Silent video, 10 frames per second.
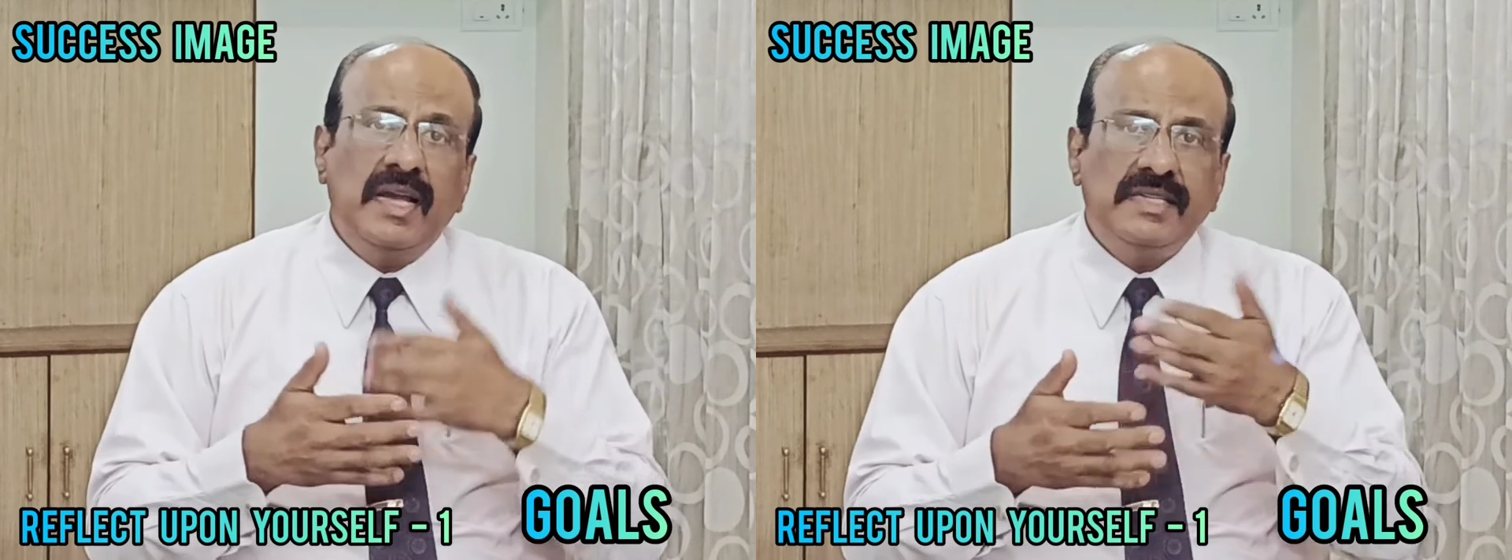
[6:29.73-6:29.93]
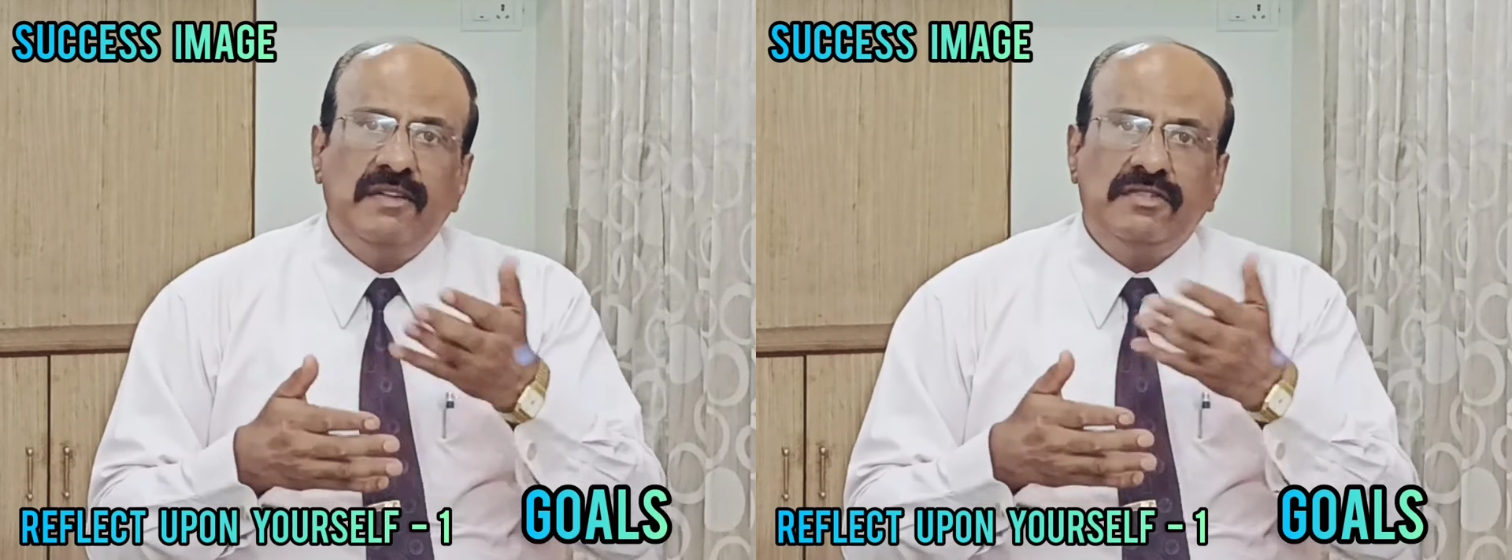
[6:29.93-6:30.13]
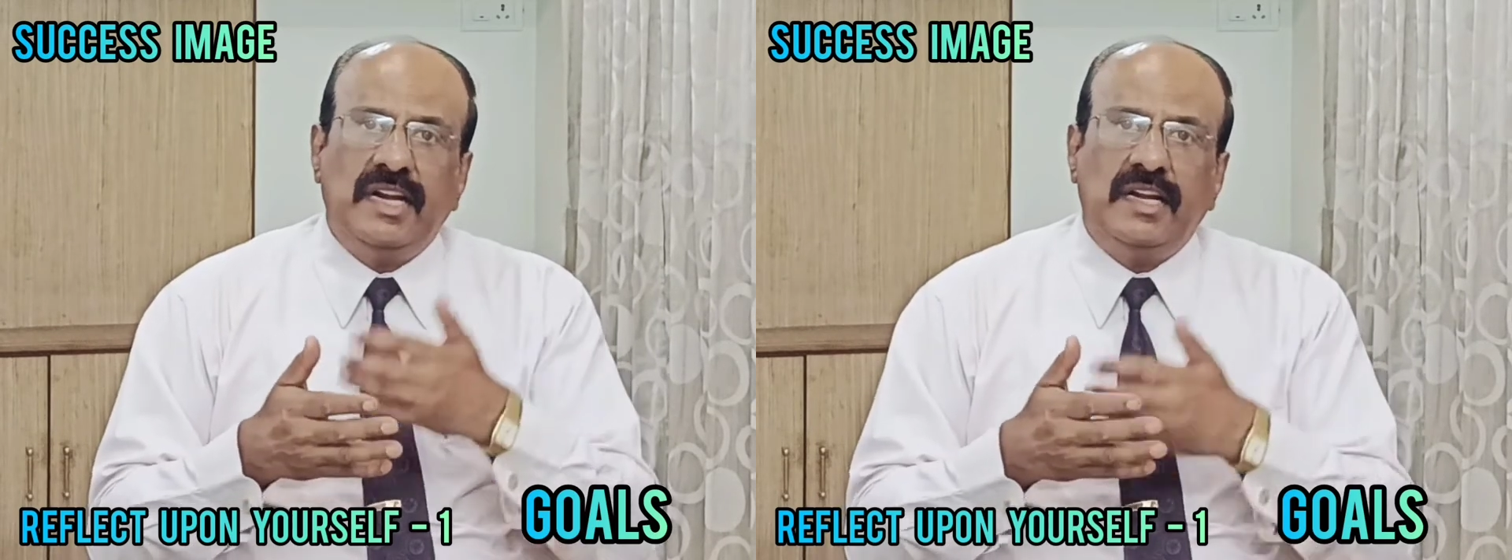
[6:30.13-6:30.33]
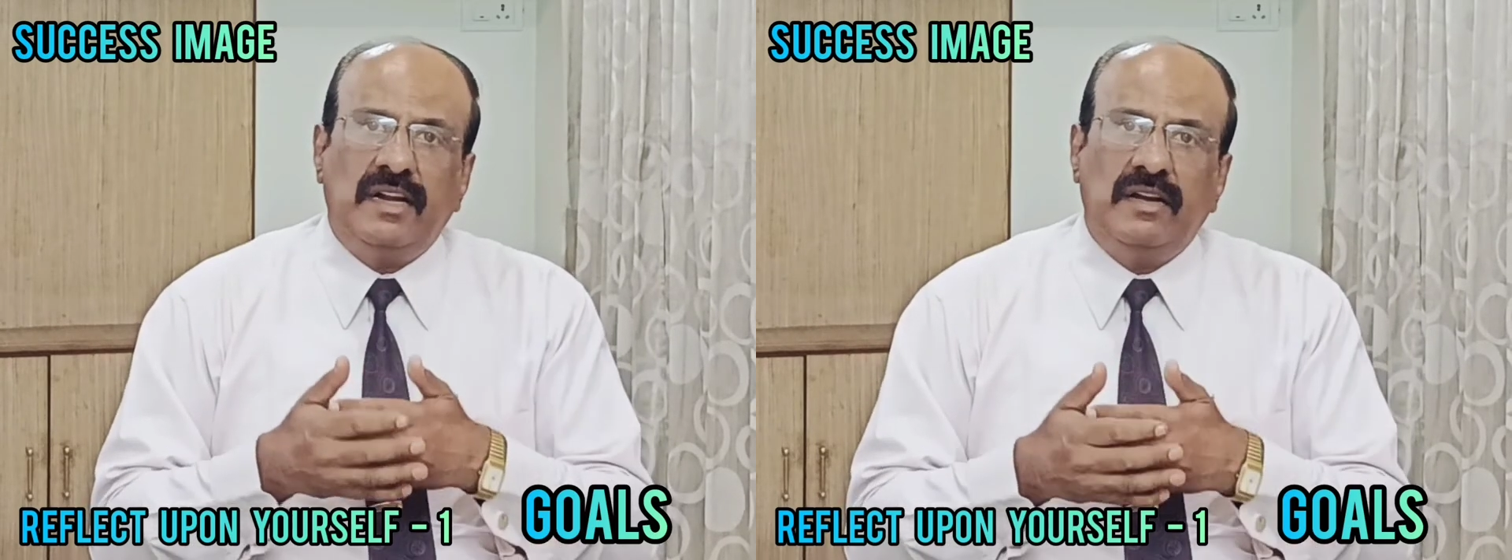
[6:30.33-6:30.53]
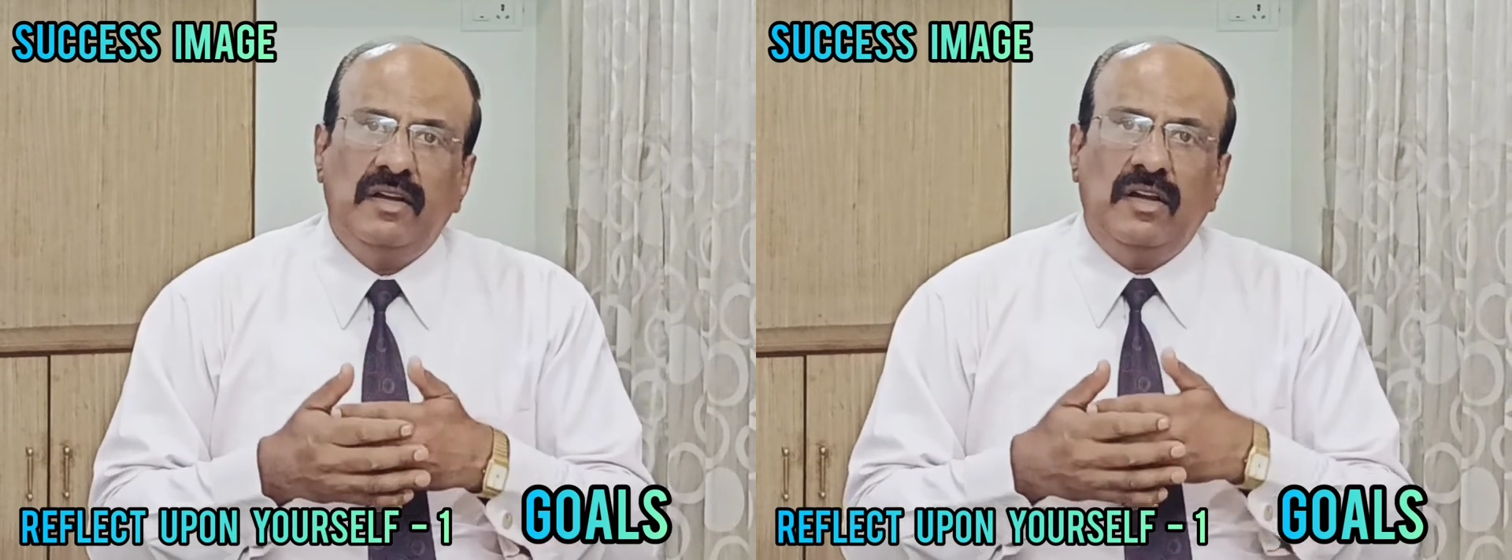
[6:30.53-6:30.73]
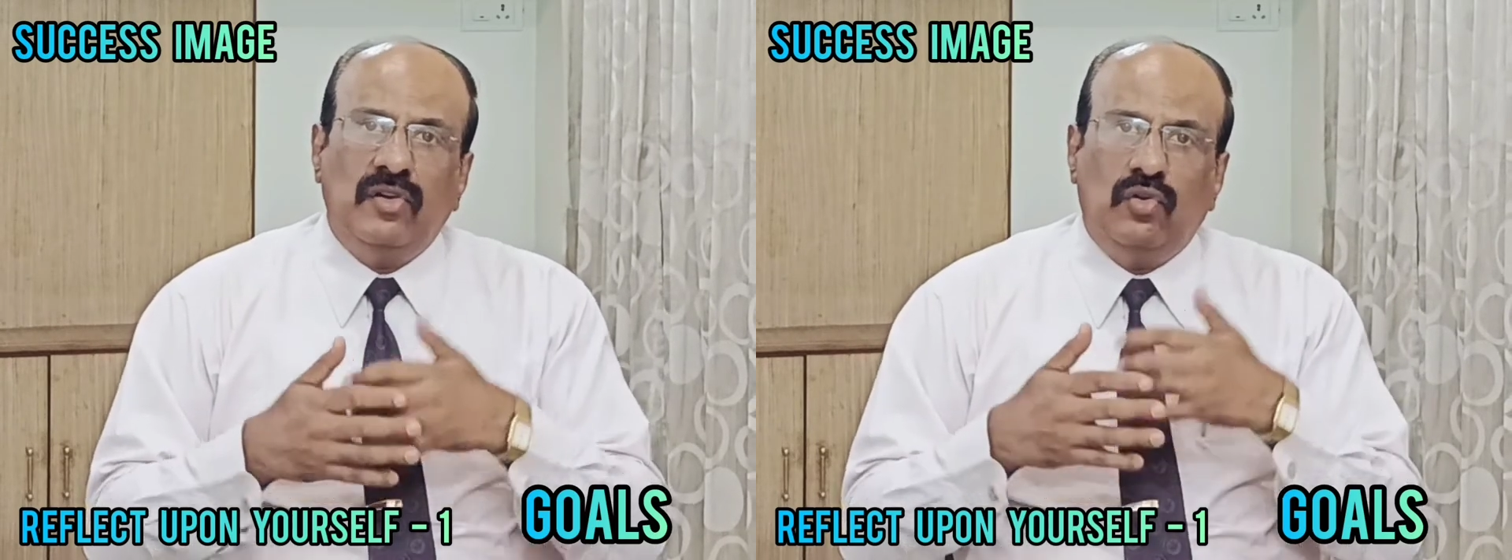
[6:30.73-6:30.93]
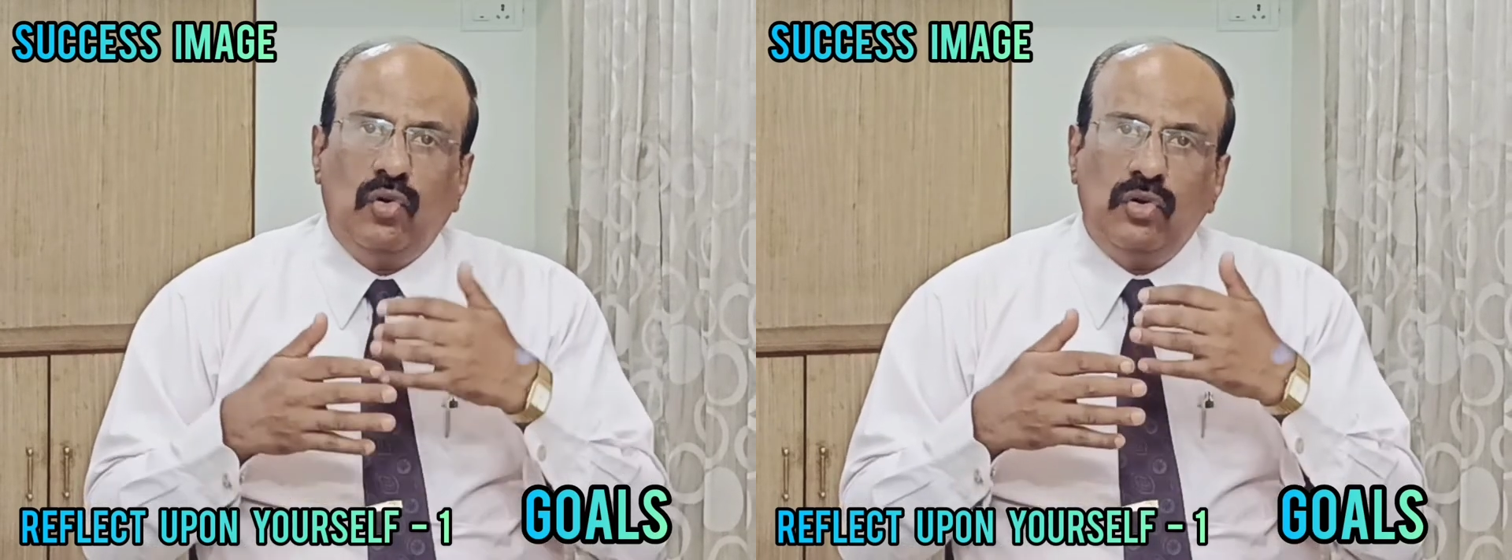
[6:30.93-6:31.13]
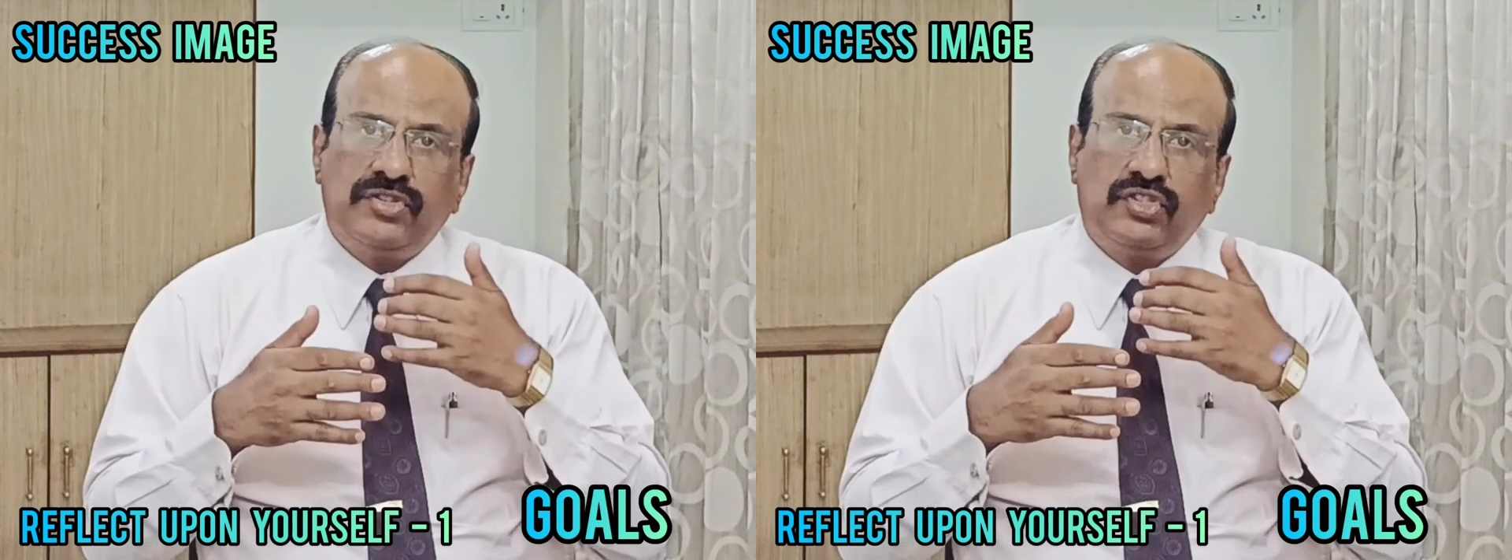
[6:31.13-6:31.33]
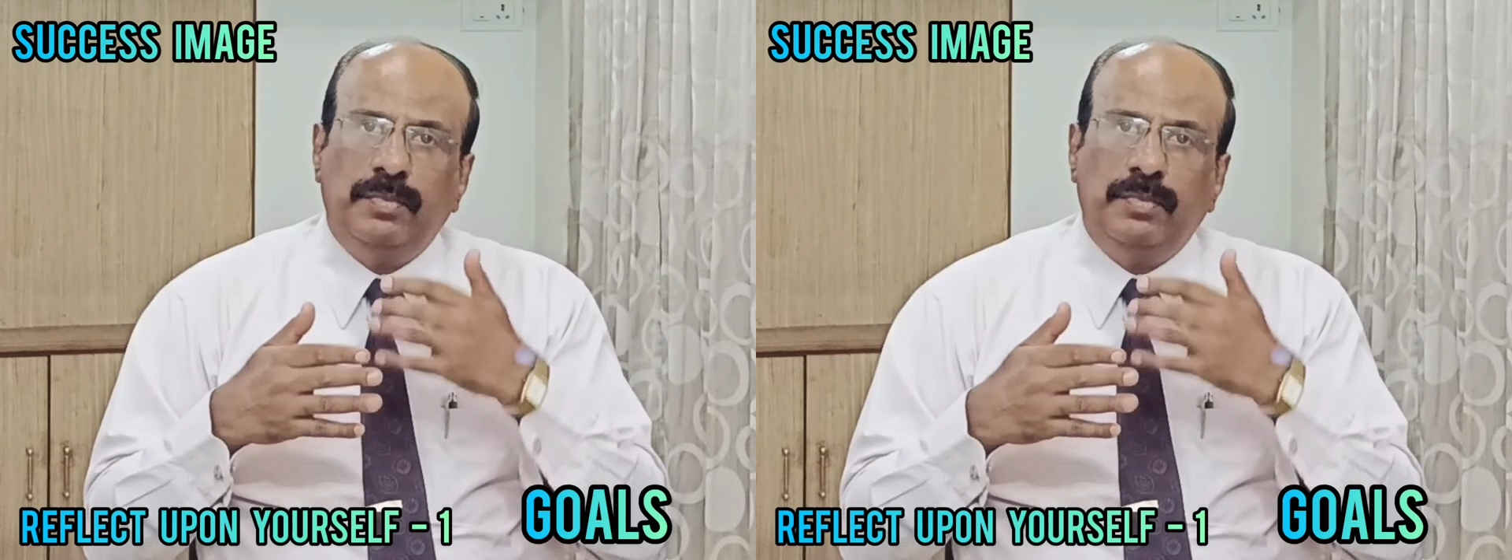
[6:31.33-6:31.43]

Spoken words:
As I have stated, goals